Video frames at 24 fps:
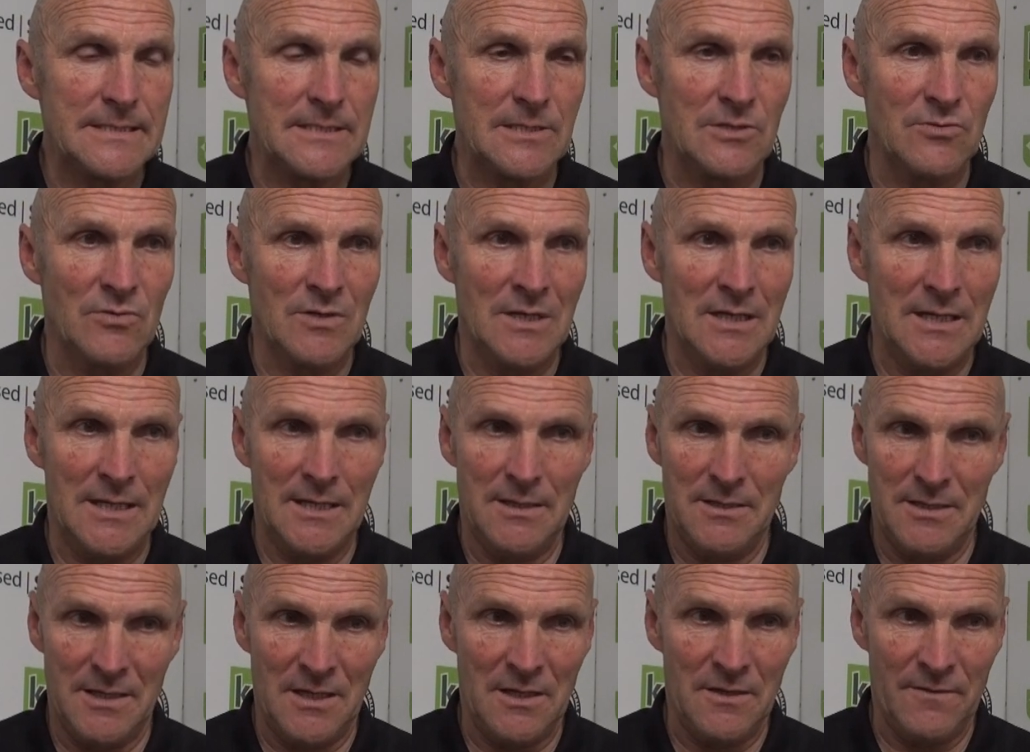can't
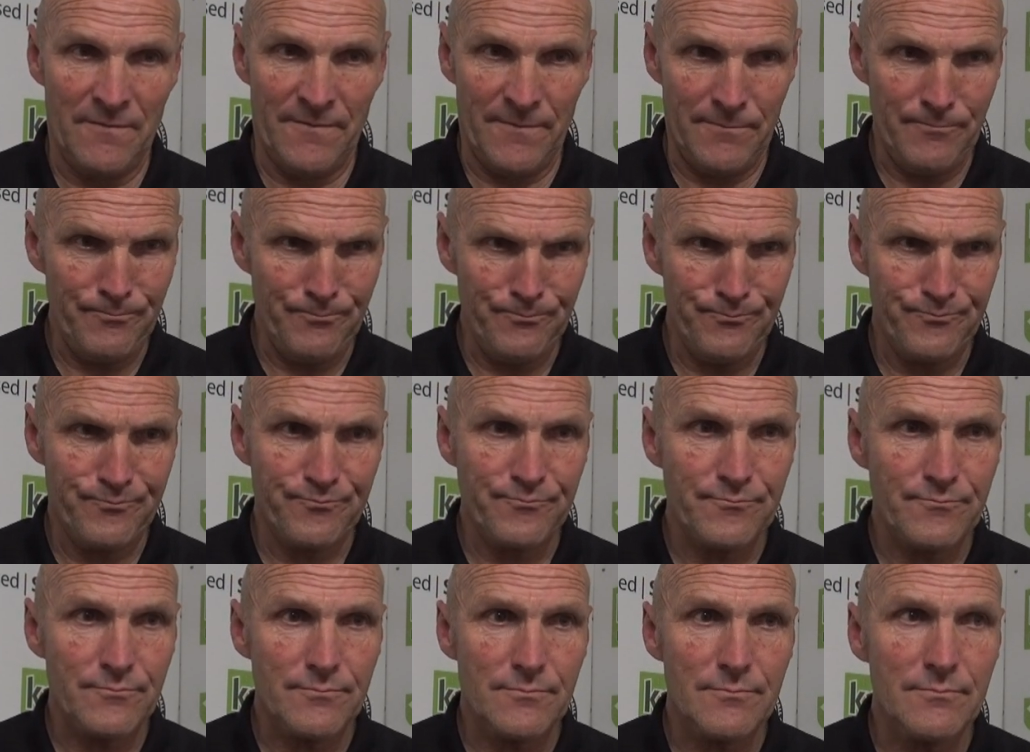really think of
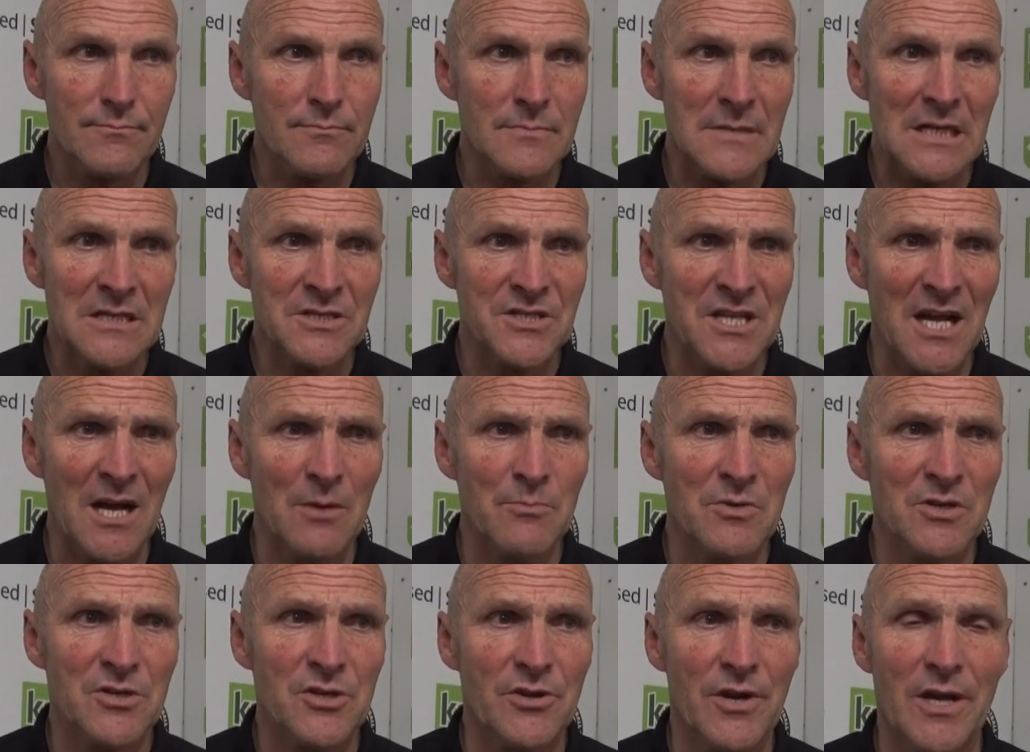
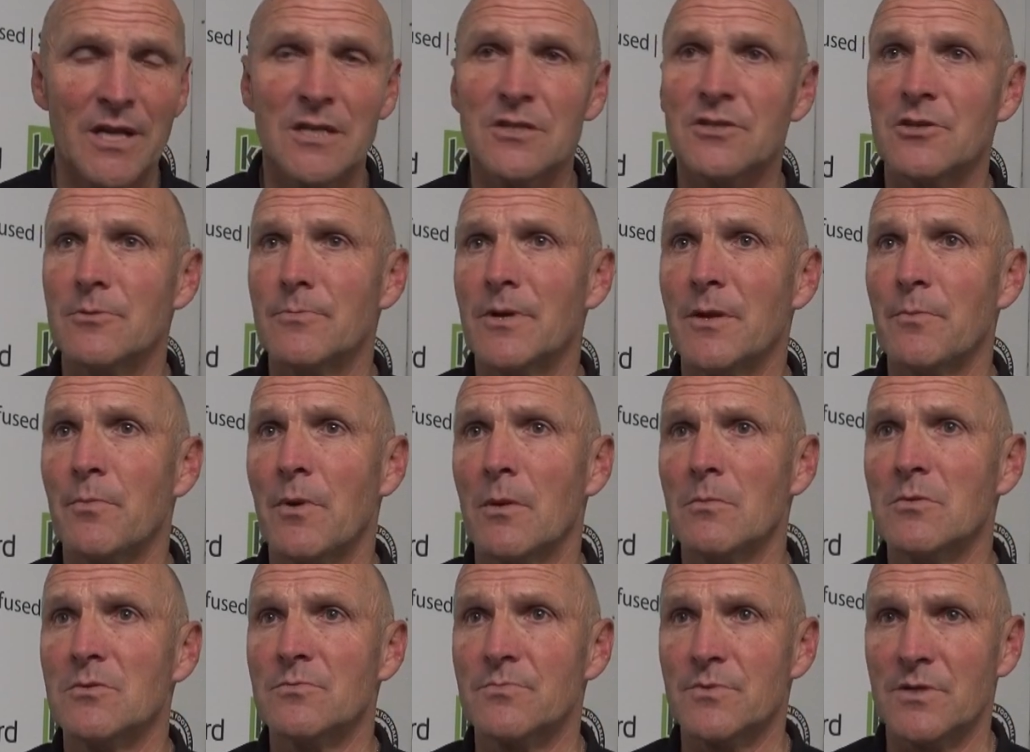Stourbridge creating too many
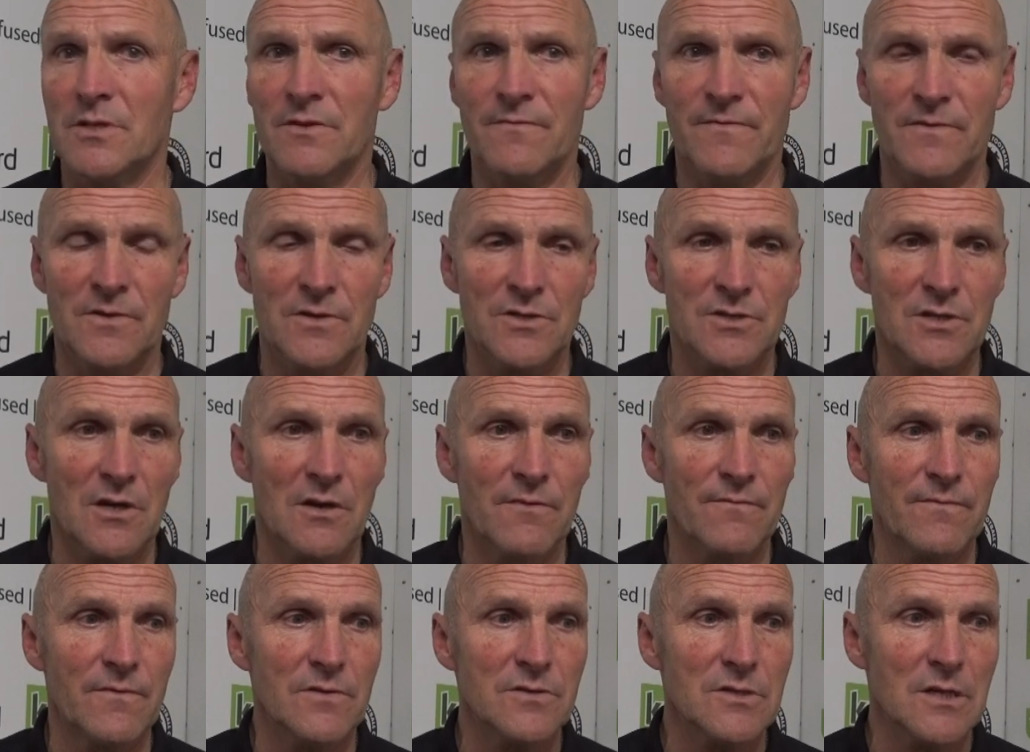problems in the first
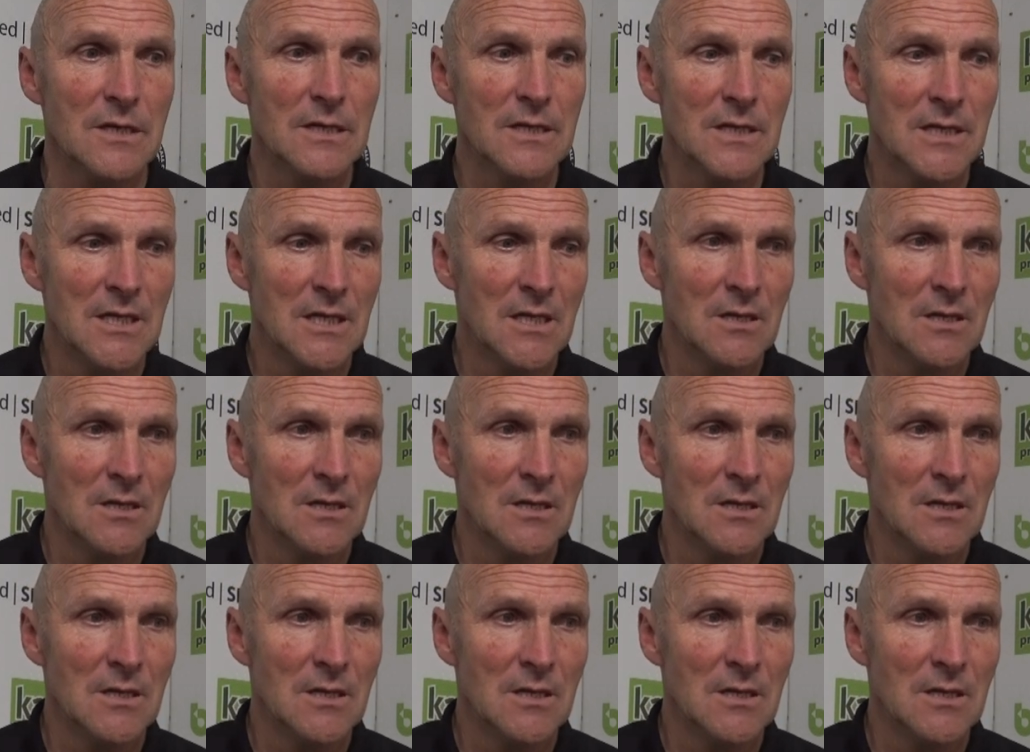half for us.